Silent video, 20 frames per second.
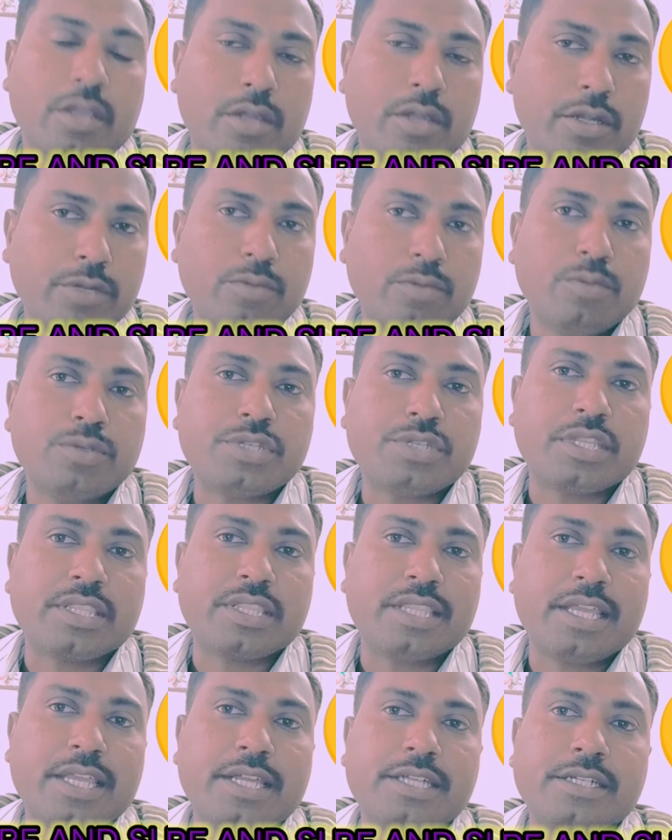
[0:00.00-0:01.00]

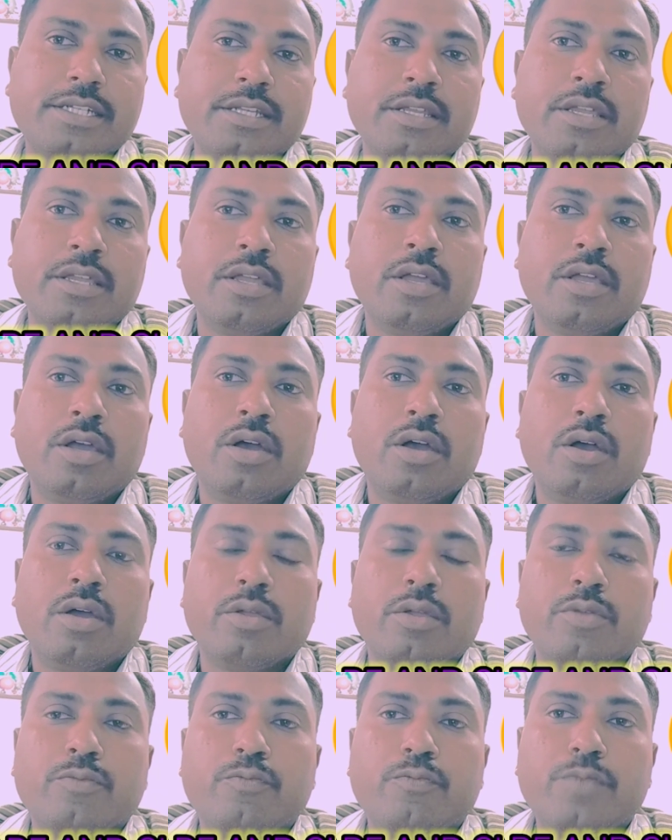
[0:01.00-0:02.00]
conclusion that
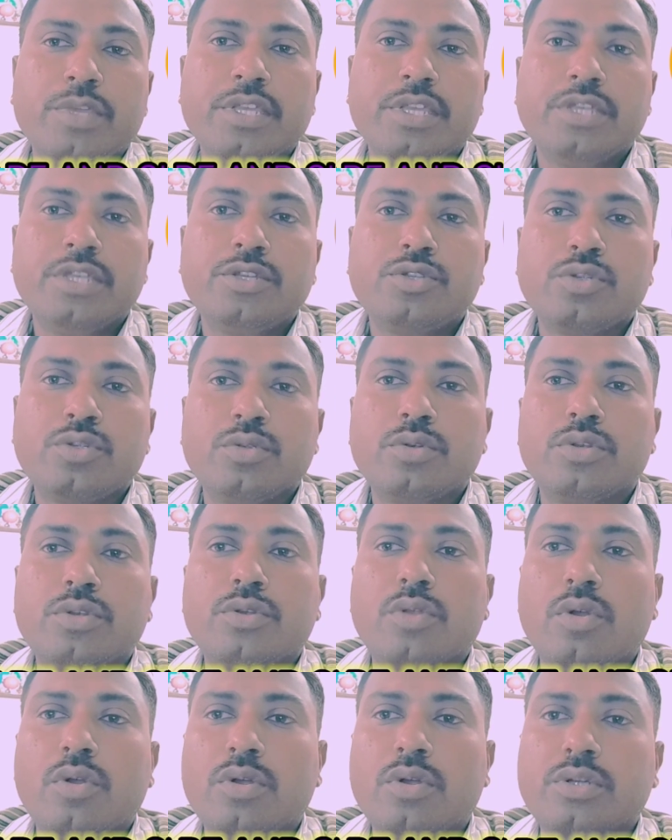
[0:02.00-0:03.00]
we should
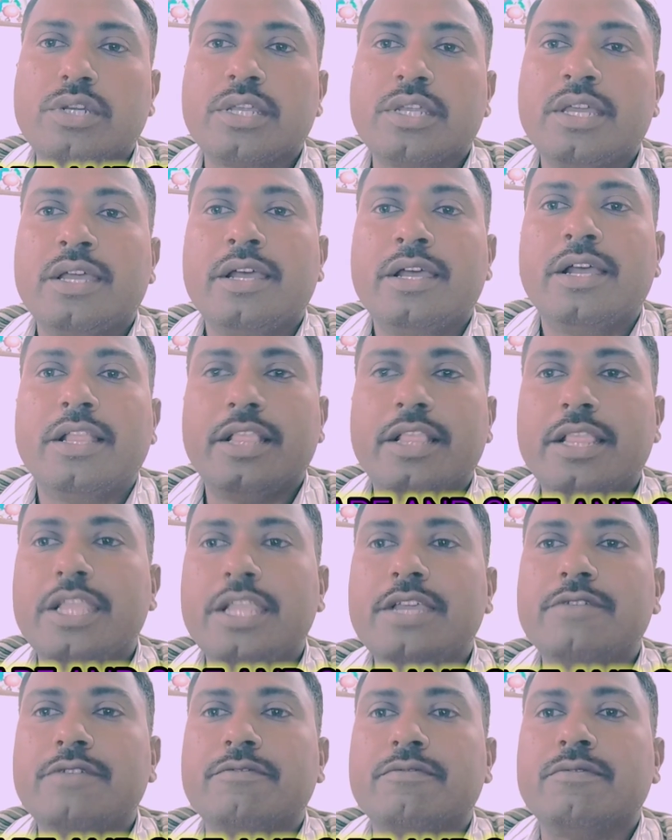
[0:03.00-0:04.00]
not
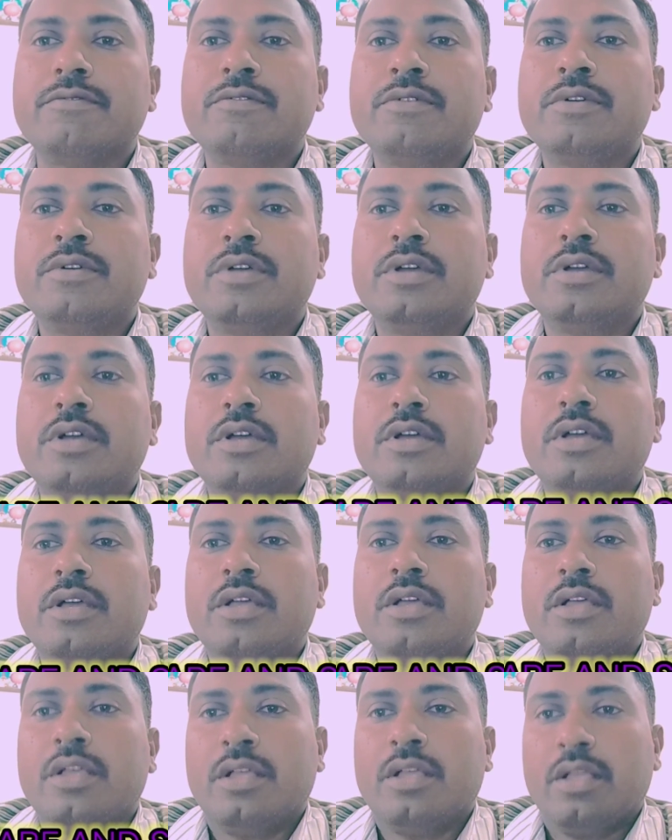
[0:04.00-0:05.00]
leave
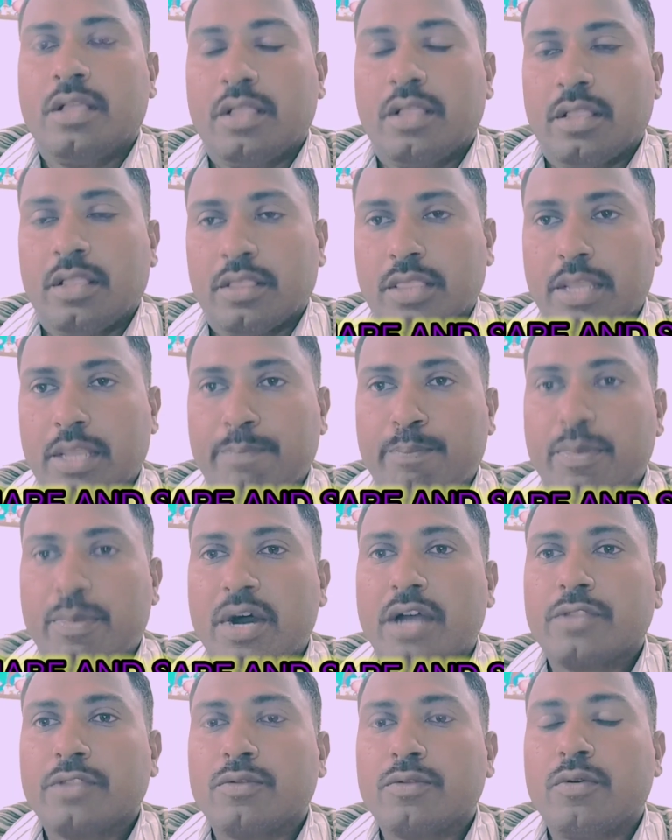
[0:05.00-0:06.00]
the
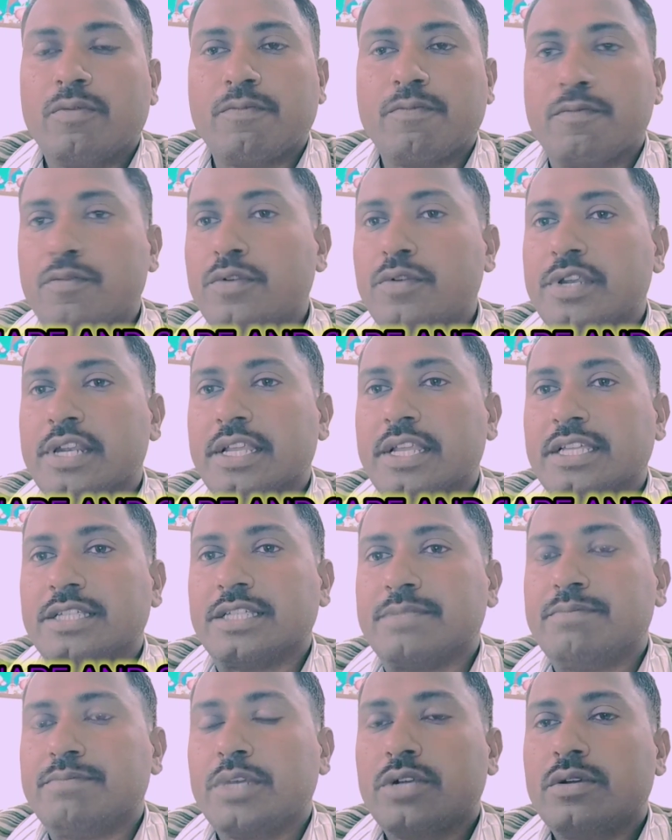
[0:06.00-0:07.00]
path of
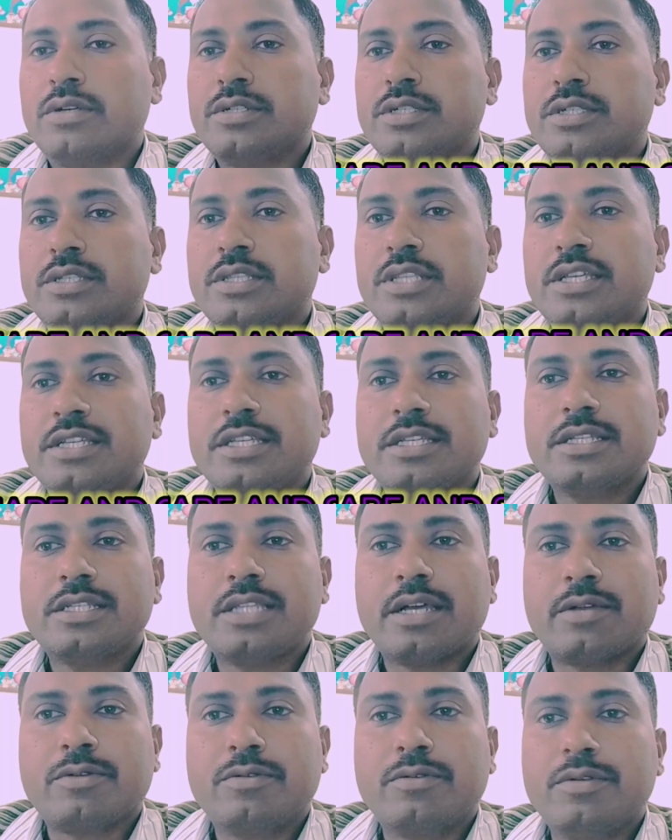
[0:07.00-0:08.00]
goodness because this is
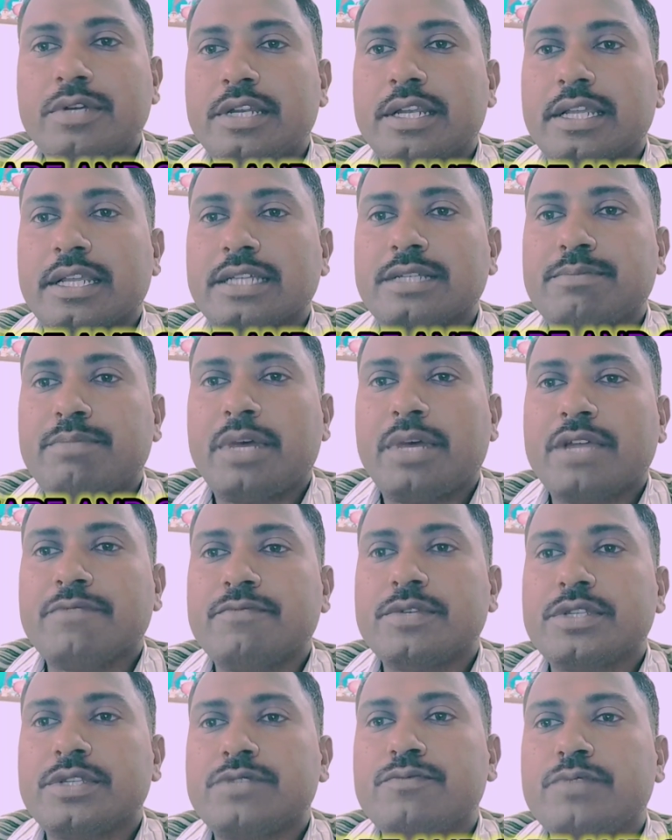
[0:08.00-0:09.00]
the goodness by
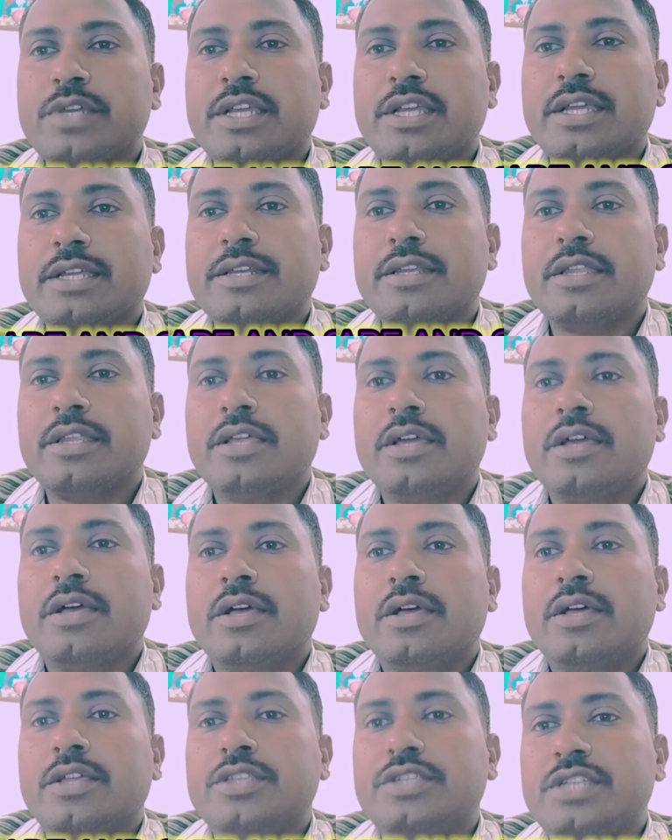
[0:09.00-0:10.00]
which we can
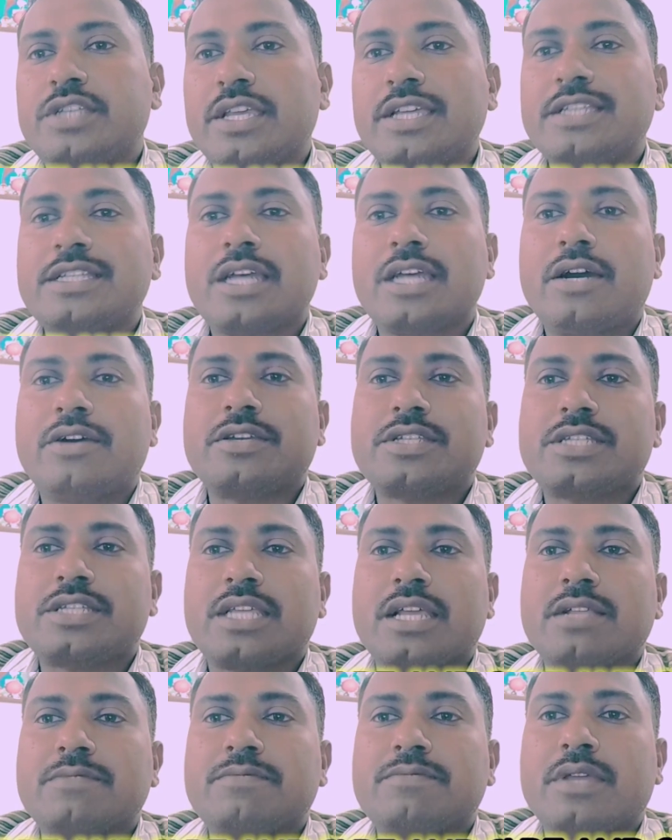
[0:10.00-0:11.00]
change
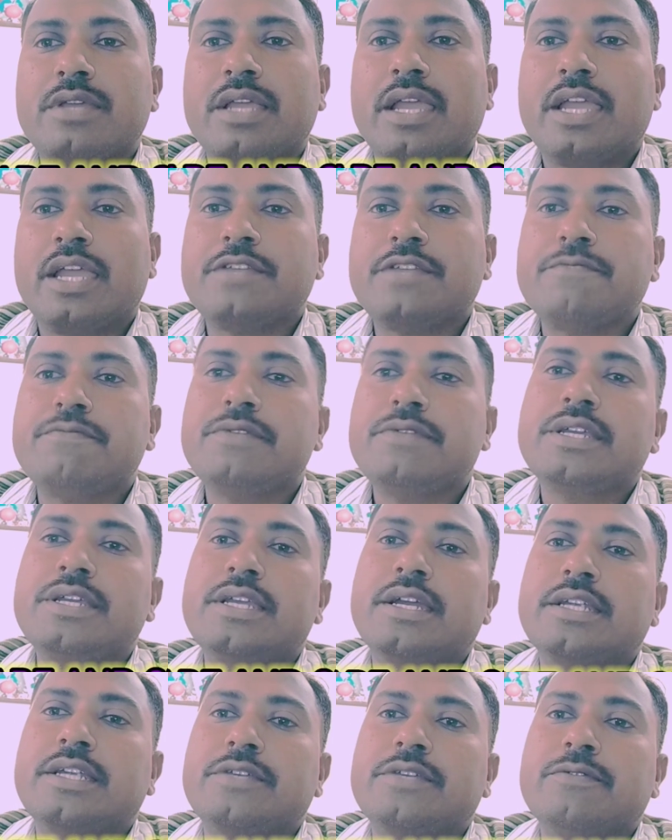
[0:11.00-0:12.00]
ourselves and we
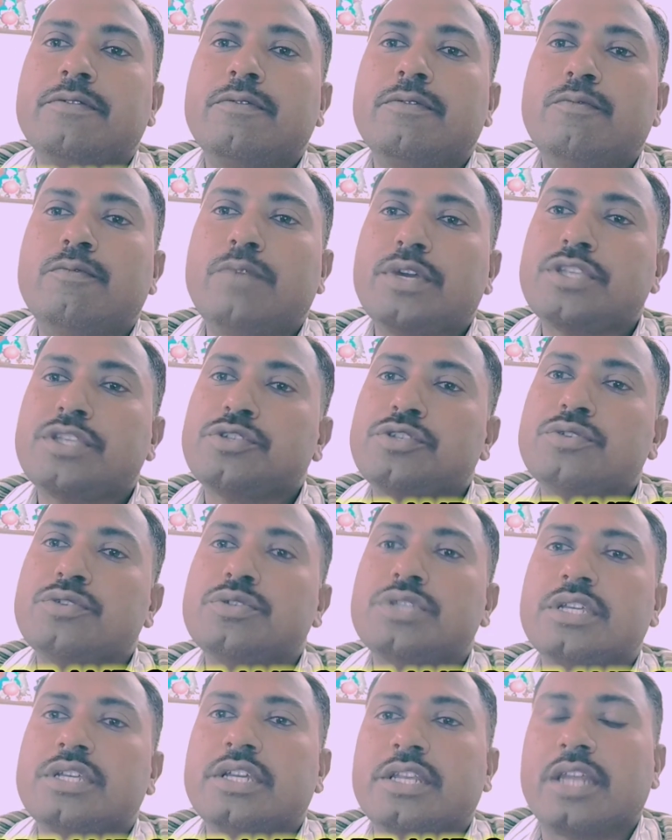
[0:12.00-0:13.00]
get
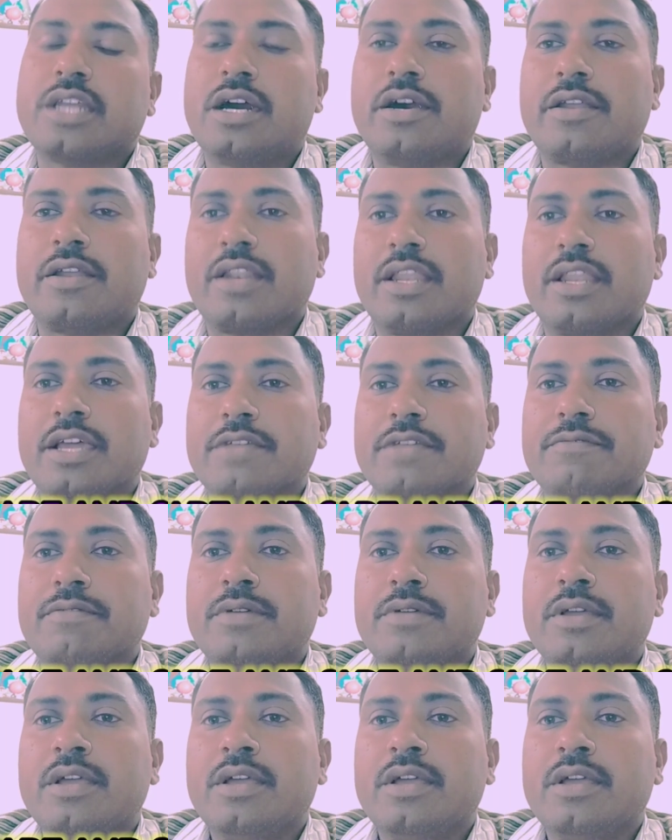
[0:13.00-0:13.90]
virtues in our life.